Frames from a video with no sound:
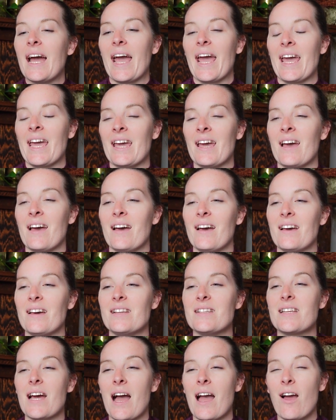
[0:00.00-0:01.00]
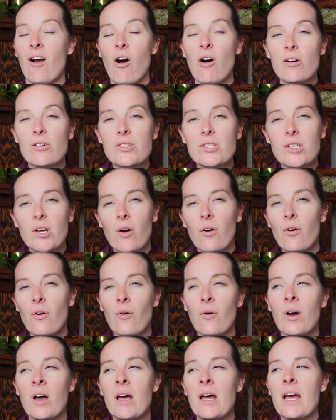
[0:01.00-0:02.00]
And I
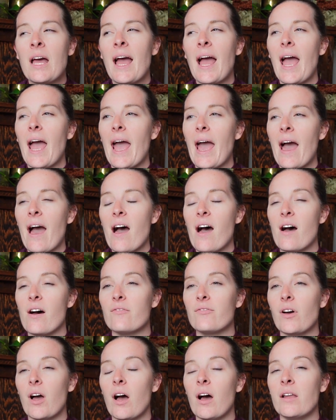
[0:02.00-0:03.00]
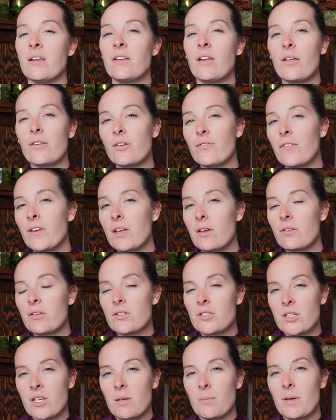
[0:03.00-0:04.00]
also have another video
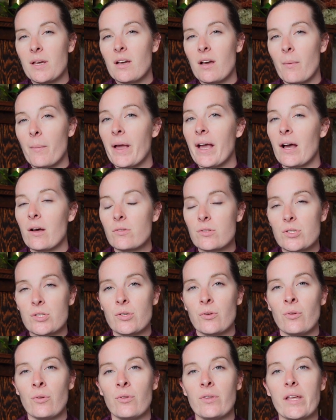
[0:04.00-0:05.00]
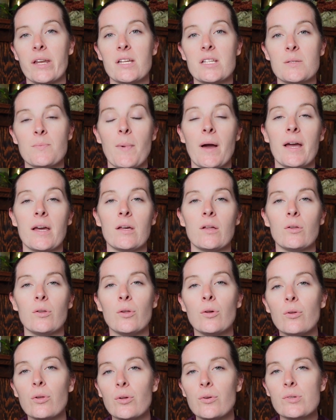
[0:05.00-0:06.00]
that's going to be coming out soon that is my
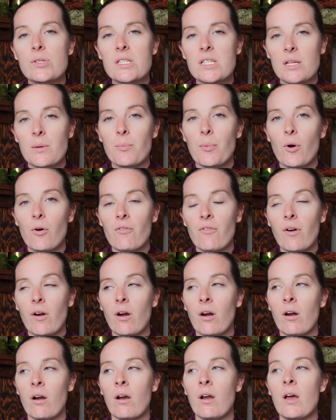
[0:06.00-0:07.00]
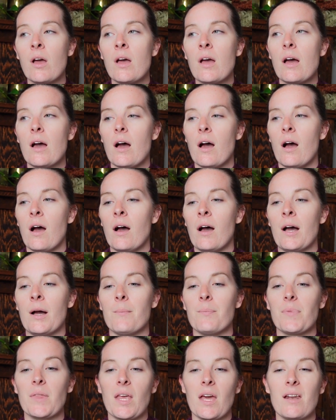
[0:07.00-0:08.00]
Lulu slipover
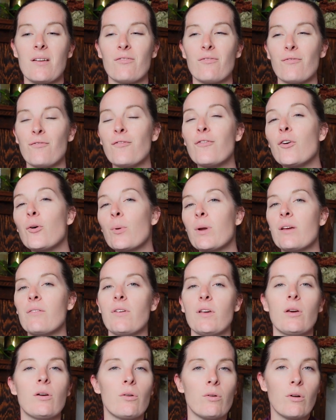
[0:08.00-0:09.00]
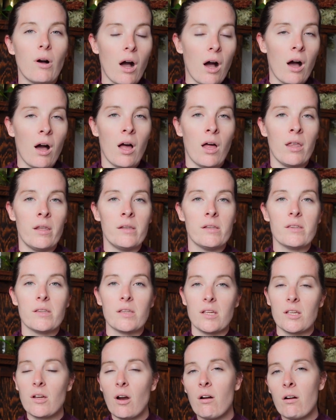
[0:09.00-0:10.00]
kind of full review on
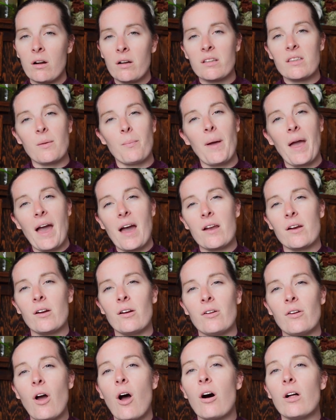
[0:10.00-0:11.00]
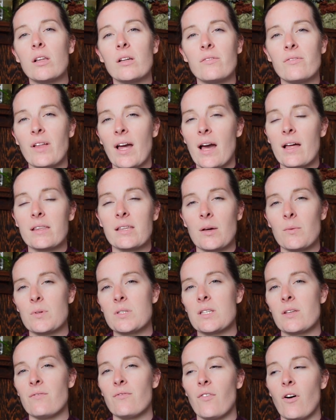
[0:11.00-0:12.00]
the yarn, the pattern, all of that
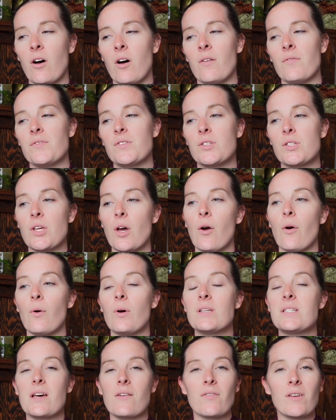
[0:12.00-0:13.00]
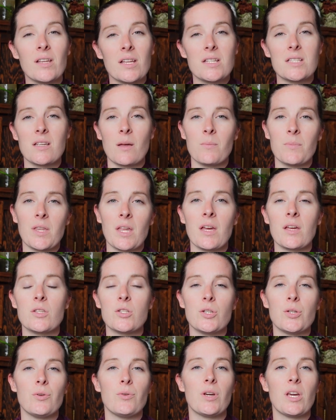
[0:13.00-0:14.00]
was involved. So definitely something
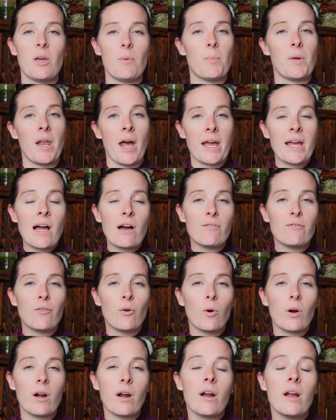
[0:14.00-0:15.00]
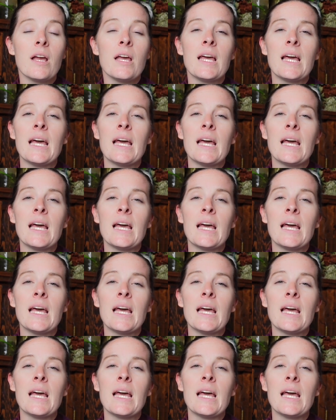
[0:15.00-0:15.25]
to keep an eye out for.